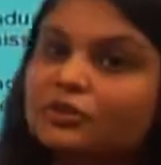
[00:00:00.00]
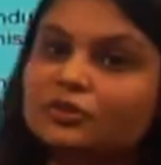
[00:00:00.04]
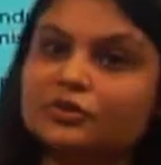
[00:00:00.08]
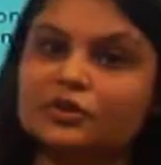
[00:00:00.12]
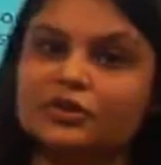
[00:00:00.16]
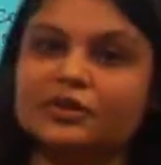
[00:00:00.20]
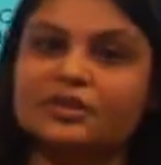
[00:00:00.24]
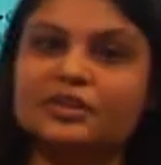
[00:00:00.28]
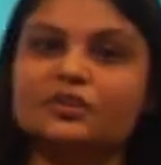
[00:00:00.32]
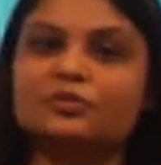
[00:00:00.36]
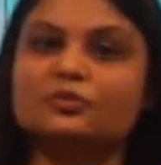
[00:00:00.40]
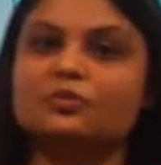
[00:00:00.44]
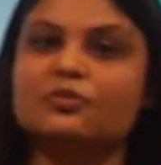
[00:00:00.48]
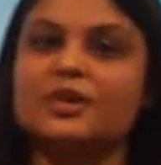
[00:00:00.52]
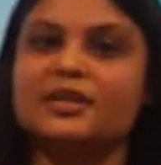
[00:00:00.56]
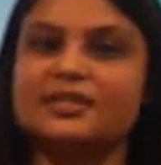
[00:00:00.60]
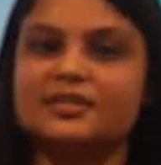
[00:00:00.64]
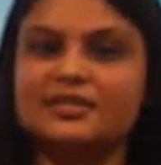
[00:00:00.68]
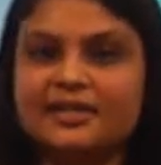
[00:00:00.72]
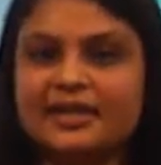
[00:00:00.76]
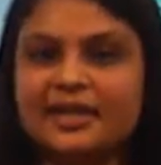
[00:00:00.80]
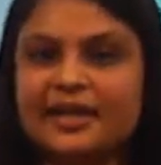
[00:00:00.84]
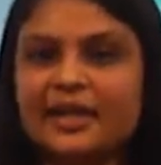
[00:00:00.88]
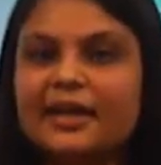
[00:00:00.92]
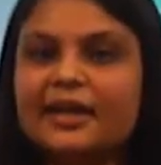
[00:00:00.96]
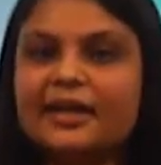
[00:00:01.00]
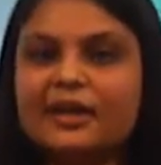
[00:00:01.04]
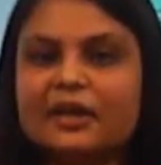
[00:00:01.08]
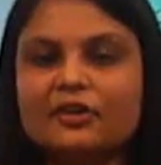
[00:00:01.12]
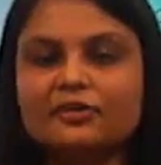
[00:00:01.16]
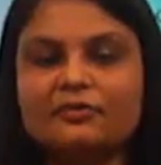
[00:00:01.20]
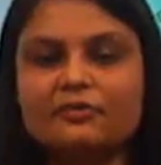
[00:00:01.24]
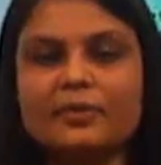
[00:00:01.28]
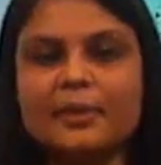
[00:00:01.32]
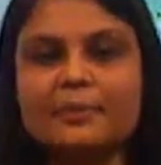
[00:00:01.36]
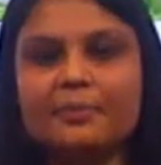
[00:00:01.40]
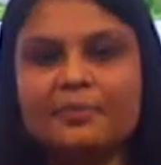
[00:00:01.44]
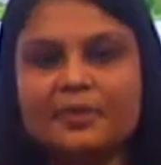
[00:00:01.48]
So this was the end
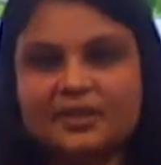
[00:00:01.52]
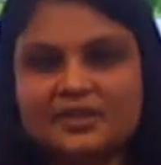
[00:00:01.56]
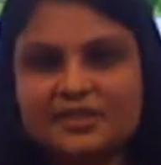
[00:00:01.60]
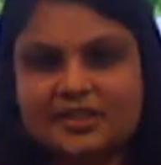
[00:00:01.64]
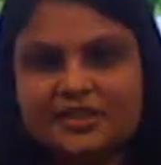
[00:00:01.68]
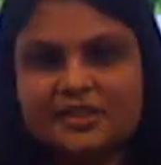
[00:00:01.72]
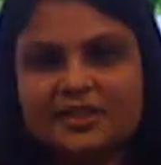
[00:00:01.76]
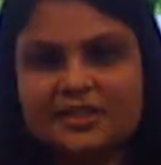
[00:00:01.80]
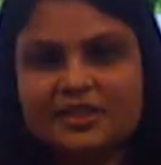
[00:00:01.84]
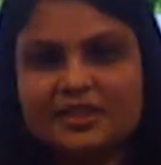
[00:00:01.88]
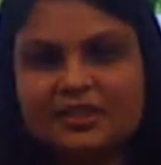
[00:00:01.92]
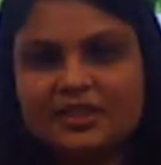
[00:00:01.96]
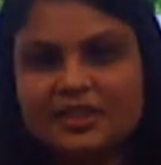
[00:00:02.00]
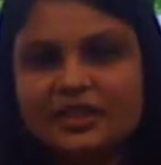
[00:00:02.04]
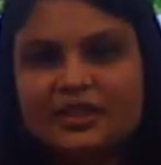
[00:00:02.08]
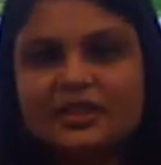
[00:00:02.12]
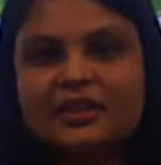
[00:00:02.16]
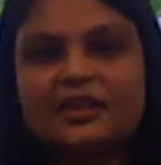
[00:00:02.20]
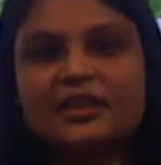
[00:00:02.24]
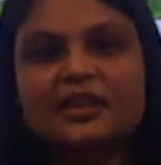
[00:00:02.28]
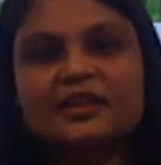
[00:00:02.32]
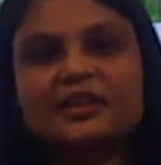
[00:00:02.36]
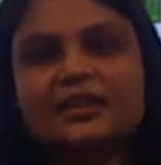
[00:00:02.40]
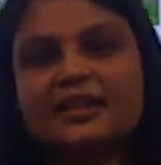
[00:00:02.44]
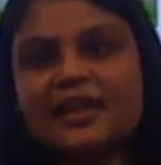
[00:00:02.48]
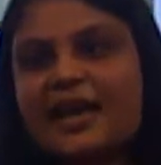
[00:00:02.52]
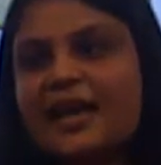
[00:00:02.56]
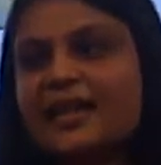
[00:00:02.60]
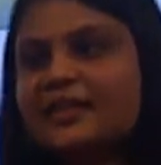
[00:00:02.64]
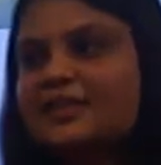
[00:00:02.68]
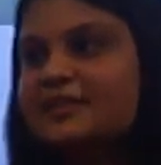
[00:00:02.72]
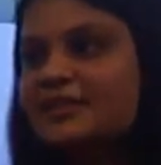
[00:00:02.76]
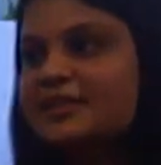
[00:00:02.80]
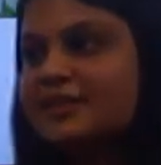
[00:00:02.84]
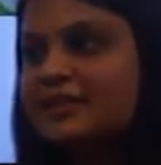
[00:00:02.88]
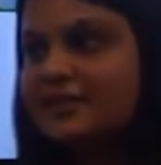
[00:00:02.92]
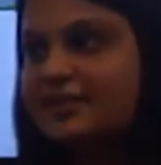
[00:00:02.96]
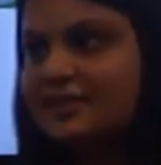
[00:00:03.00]
of my presentation, the
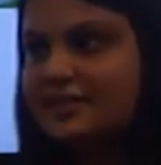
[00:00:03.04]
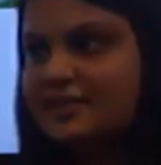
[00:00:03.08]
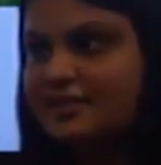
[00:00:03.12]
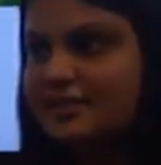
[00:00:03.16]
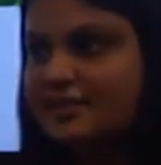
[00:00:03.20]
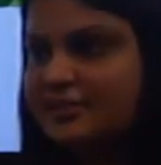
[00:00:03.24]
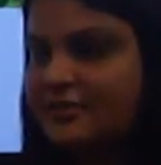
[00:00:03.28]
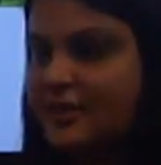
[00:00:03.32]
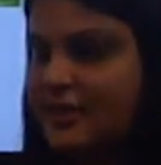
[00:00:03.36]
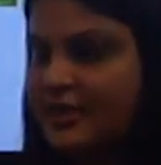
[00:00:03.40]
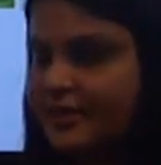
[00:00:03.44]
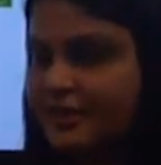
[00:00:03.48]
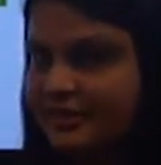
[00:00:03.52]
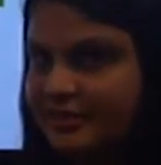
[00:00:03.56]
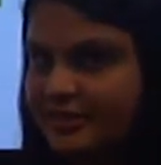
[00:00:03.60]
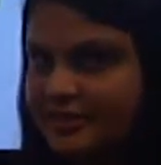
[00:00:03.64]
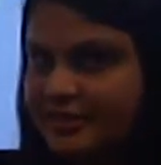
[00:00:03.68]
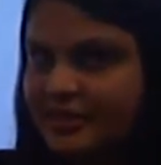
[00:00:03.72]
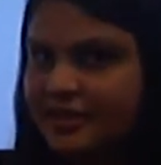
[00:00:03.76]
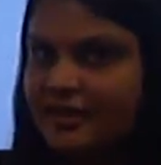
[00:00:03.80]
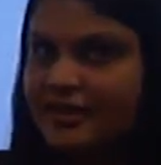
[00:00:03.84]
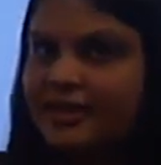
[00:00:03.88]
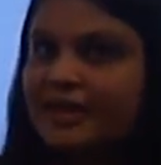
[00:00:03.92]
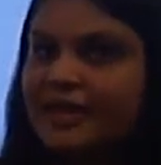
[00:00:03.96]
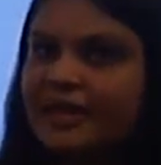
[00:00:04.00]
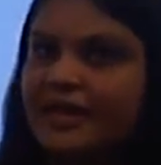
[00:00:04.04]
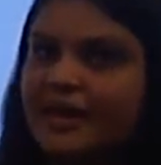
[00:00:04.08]
exit strategy